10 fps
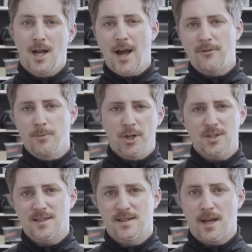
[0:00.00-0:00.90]
I've
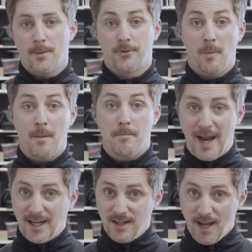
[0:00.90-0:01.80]
mirrored this setup from my
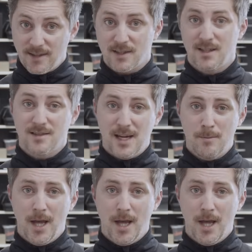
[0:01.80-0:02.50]
main desk, same